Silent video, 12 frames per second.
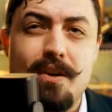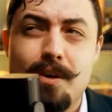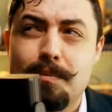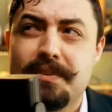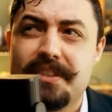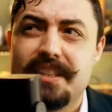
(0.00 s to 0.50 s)

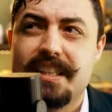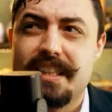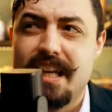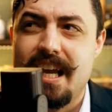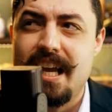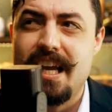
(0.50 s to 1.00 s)
almost
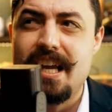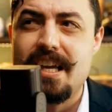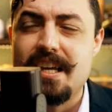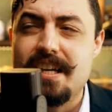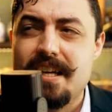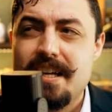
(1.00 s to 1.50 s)
like a
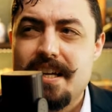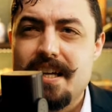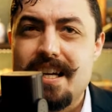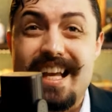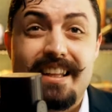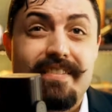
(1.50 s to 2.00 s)

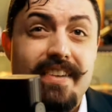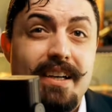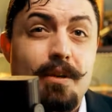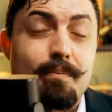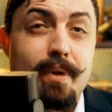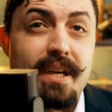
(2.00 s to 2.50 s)

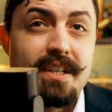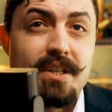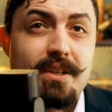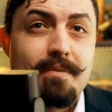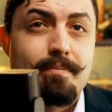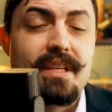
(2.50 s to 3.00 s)
elevator
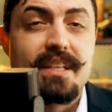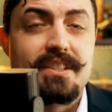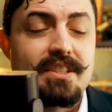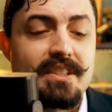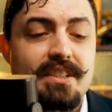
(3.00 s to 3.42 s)
pitch, because